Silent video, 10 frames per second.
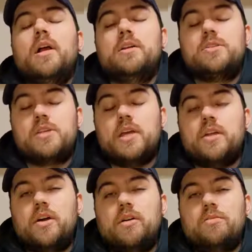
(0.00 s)
and sand
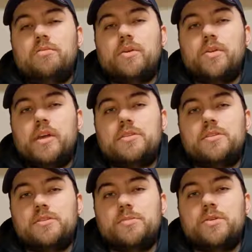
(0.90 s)
it off real nice
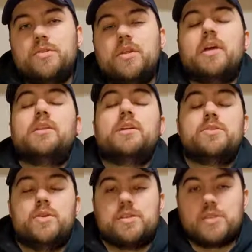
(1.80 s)
and smooth, and then
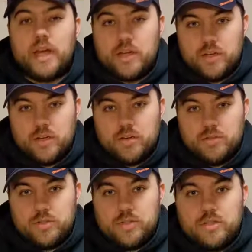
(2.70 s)
do a second
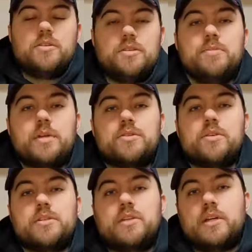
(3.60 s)
coat, just to make sure
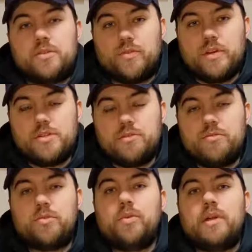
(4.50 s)
it's nice and rigid
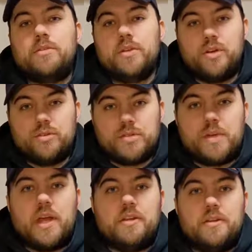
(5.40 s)
for whenever you go to
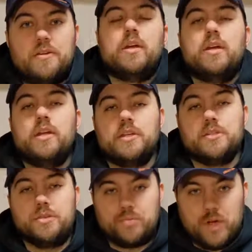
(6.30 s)
paint. Next
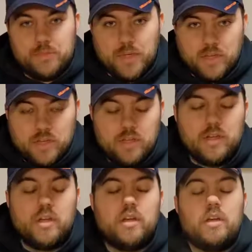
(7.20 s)
is priming it.
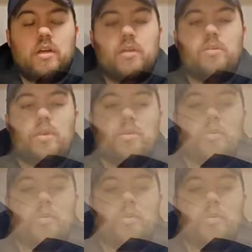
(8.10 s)
You're going